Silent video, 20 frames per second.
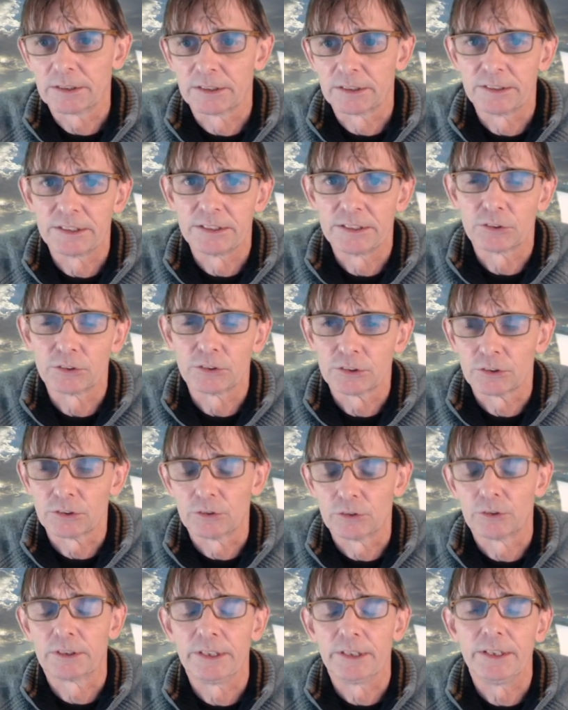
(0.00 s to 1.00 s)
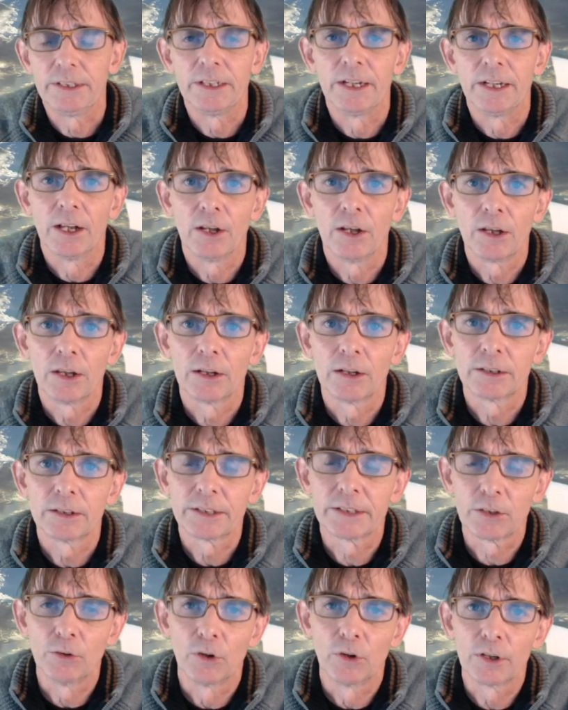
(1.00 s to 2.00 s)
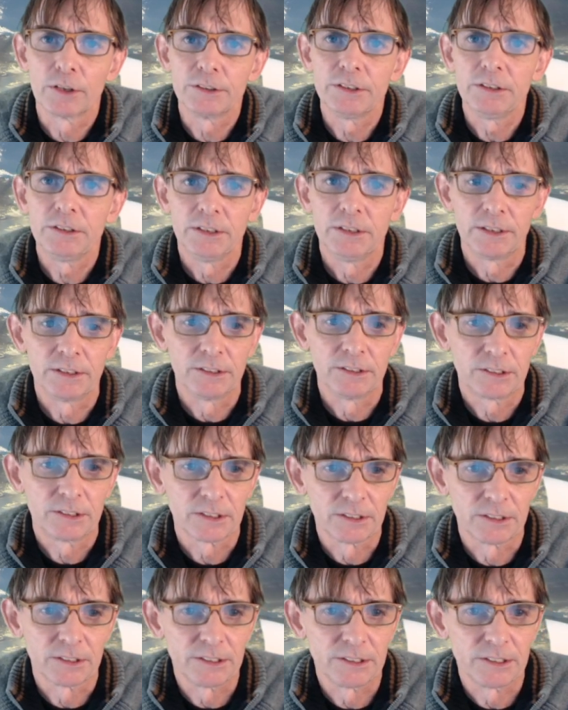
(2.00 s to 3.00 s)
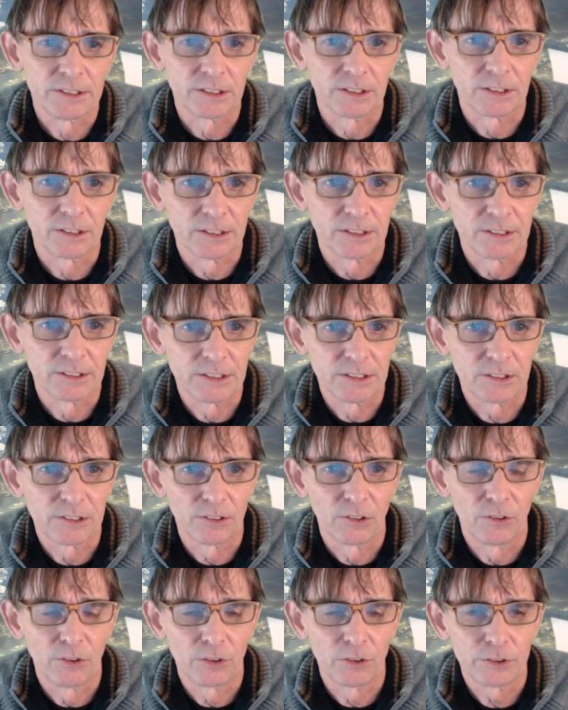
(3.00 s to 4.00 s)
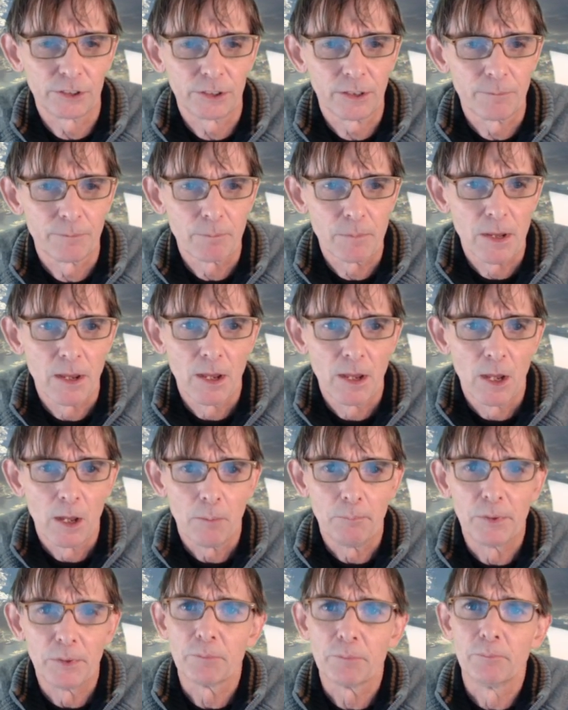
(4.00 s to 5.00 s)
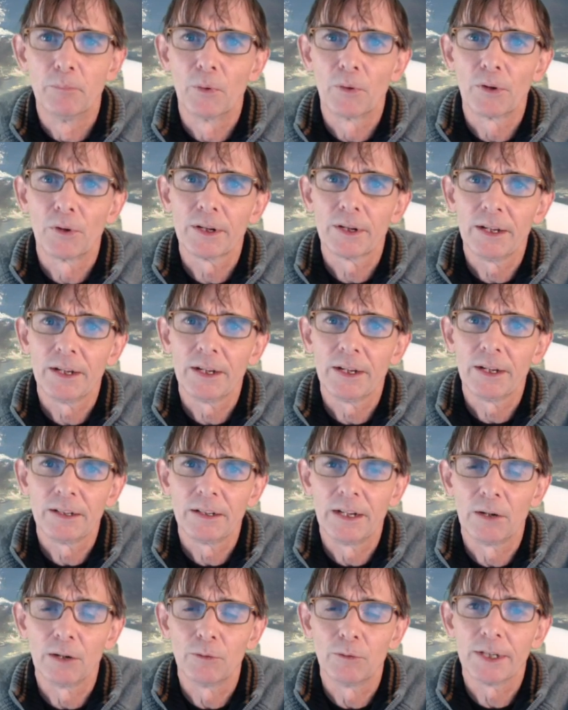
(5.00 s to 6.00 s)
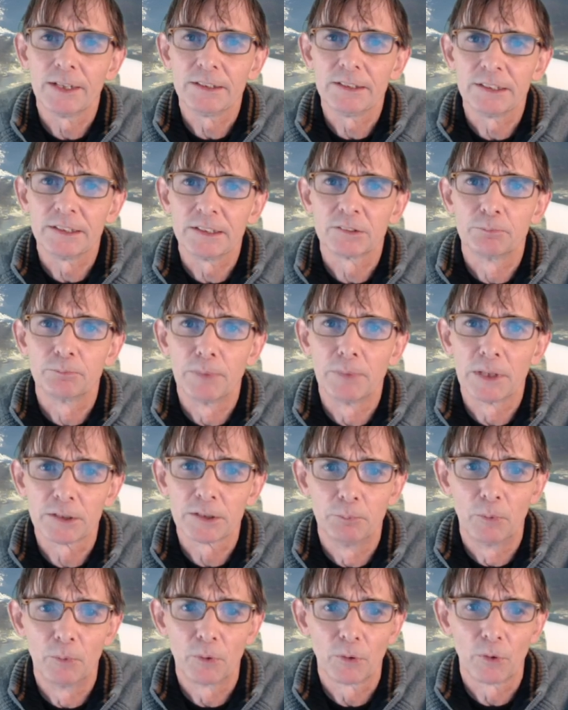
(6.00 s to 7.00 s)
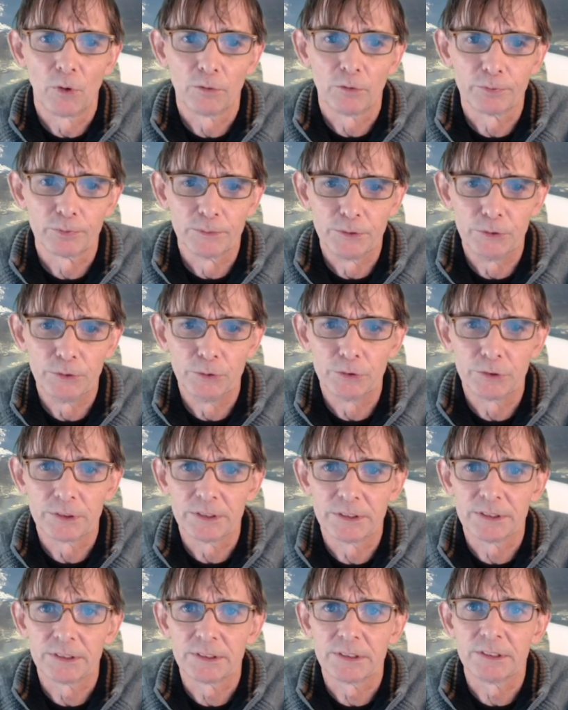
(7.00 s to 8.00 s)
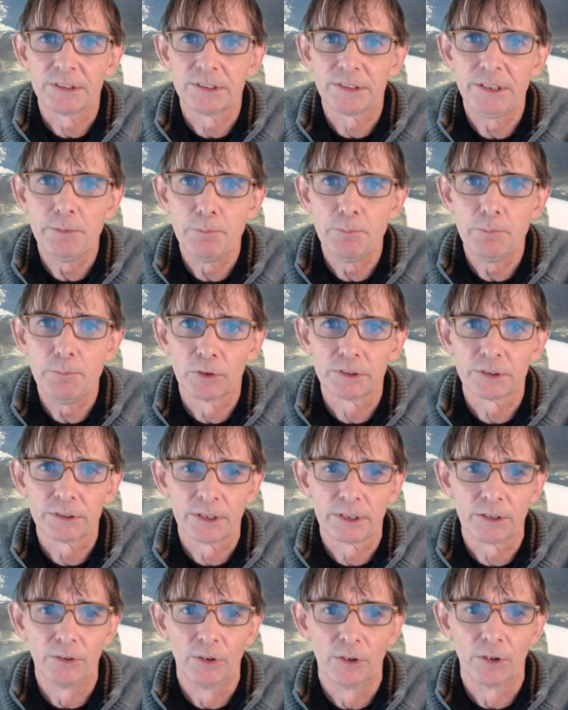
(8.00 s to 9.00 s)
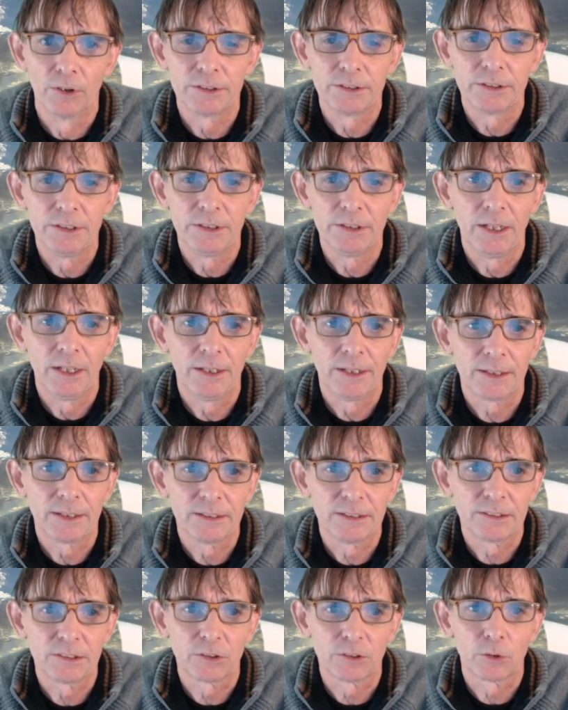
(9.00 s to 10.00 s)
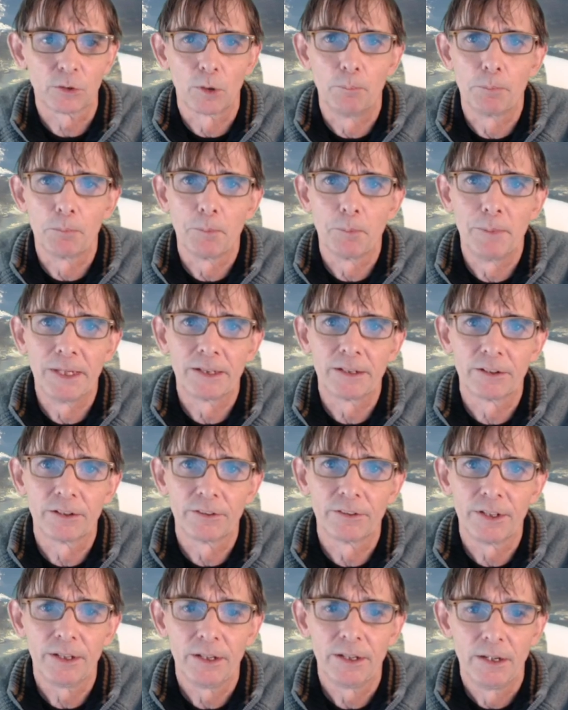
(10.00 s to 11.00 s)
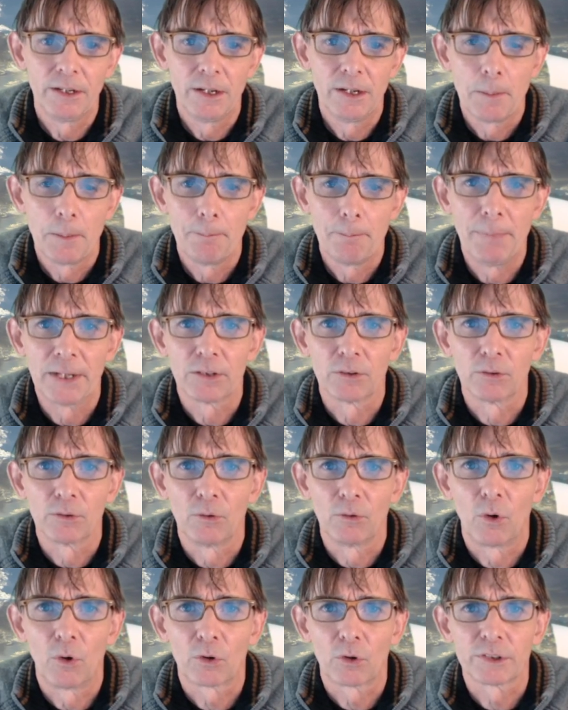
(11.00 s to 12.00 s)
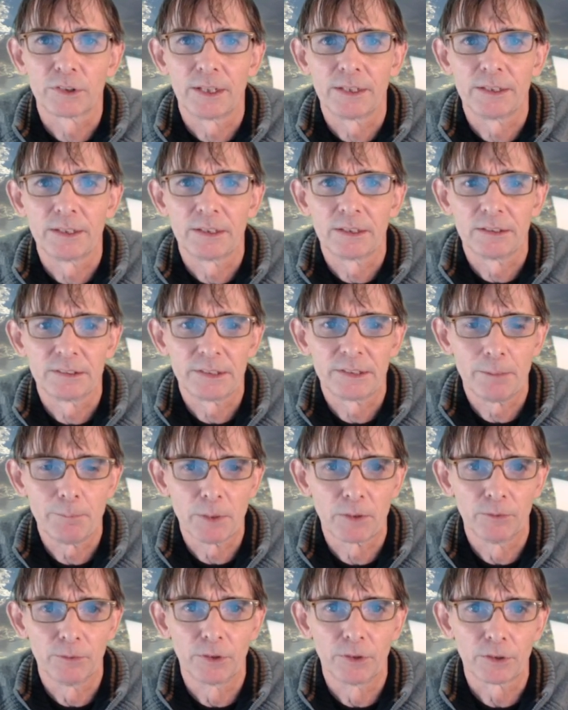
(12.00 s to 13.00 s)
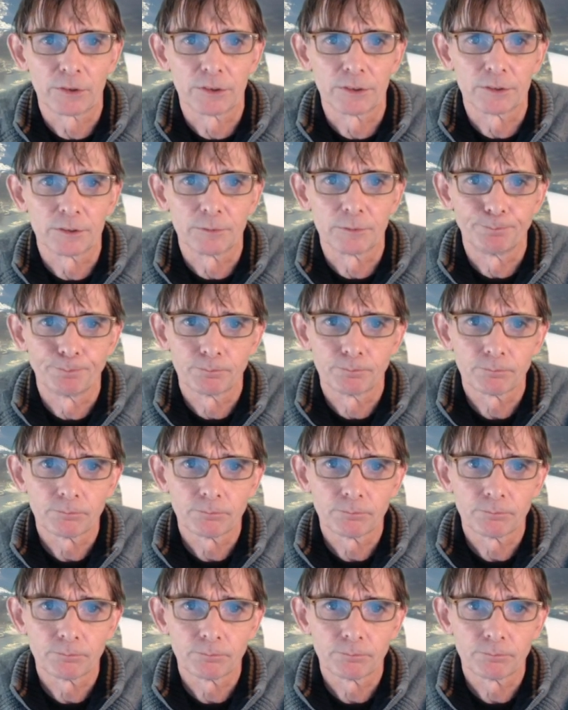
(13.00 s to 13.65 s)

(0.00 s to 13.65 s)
transistors or TTL technology, that is transistor logic. But nowadays it's much more often used is CMOS technology, and that is complementary metal oxide semiconductors.